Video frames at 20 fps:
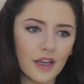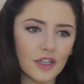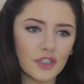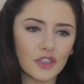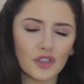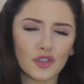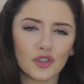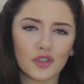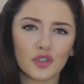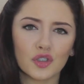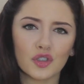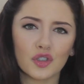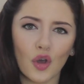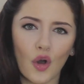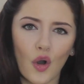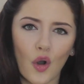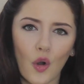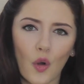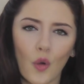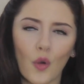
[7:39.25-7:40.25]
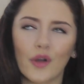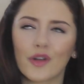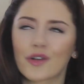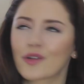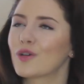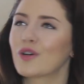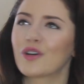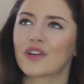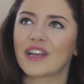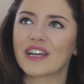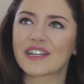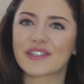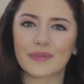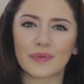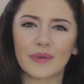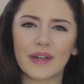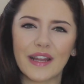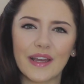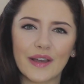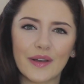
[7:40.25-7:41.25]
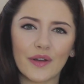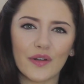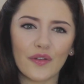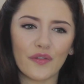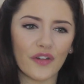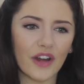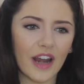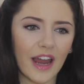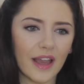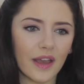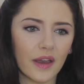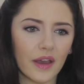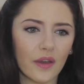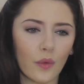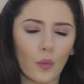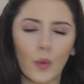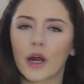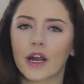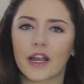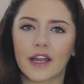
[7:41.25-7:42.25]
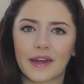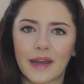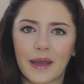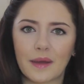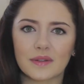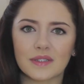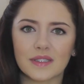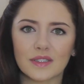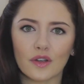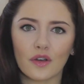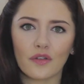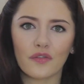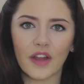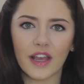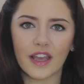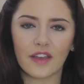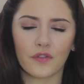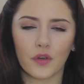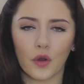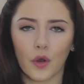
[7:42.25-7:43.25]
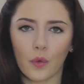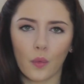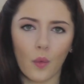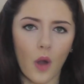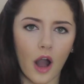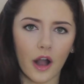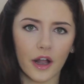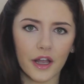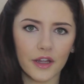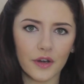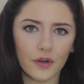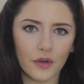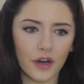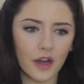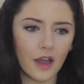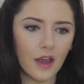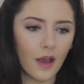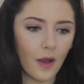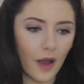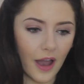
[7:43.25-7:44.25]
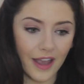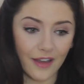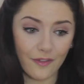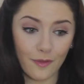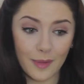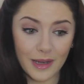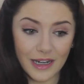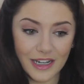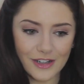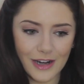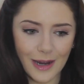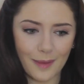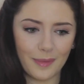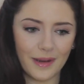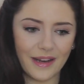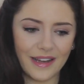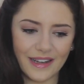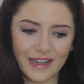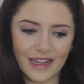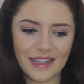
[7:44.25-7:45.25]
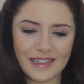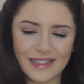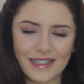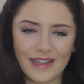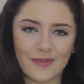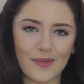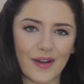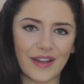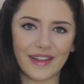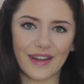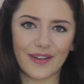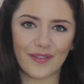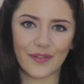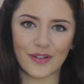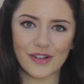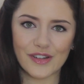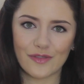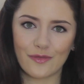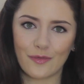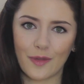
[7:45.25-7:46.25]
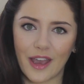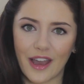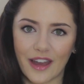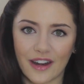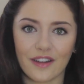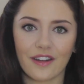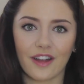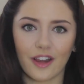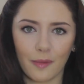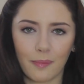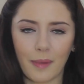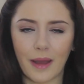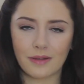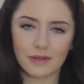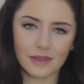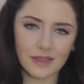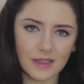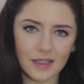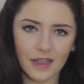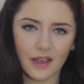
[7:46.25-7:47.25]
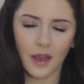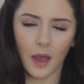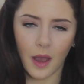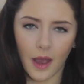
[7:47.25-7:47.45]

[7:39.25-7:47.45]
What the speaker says: So good. It's really good for like working out and stuff. Like if you're out walking, or I have a mini trampoline like sitting right there in front of me, and I'll bounce